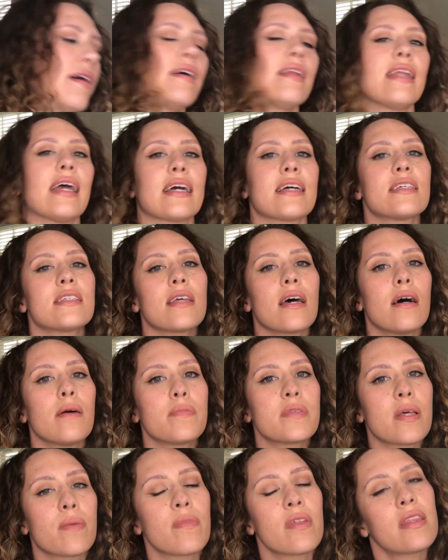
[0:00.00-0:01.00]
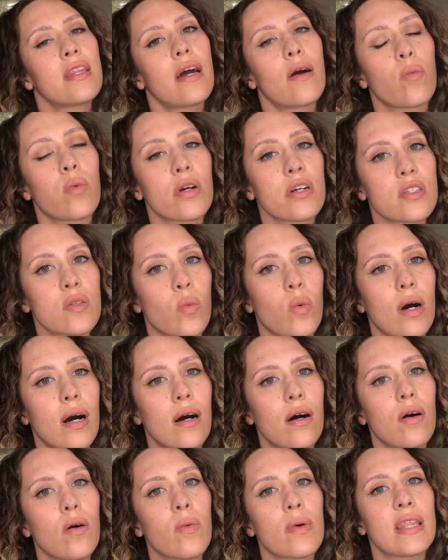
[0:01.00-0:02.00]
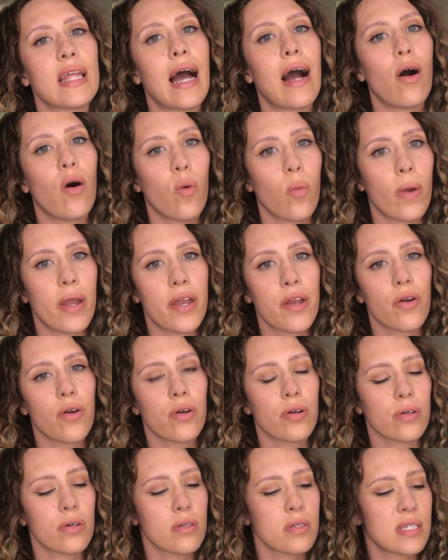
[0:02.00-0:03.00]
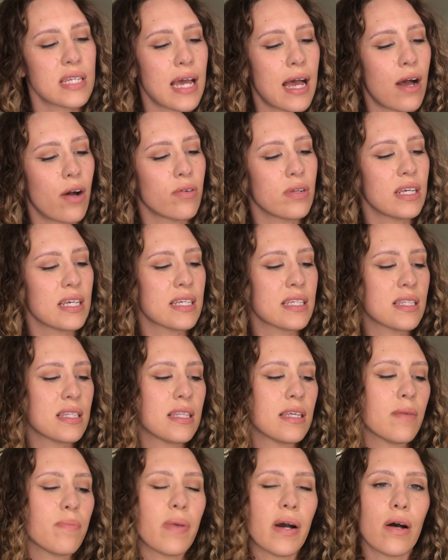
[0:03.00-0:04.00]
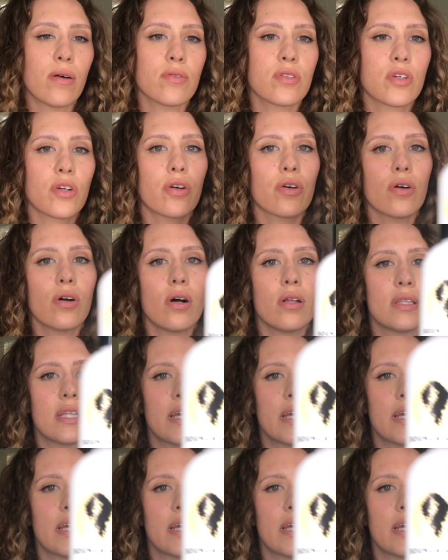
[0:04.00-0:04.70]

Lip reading: Next up, something that works well without weighing curls down is the Bounce Curl Light